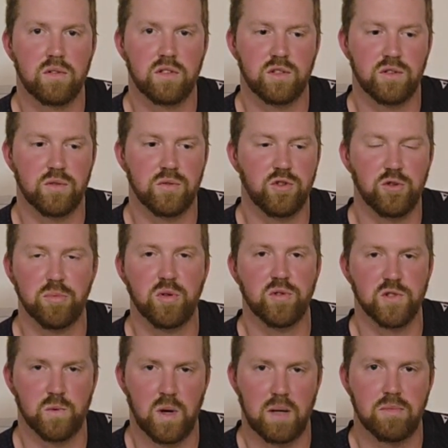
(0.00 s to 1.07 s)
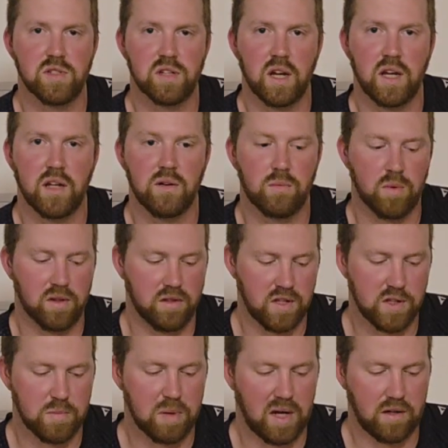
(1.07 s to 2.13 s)
to New Moon's website with
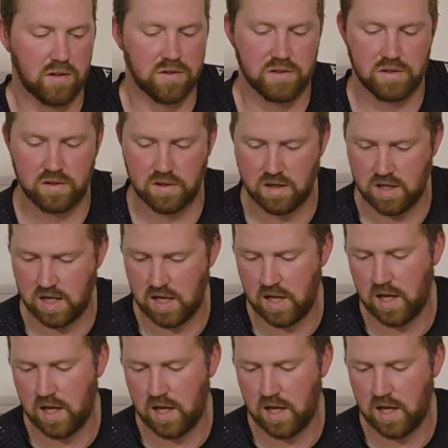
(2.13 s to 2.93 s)
these pedals.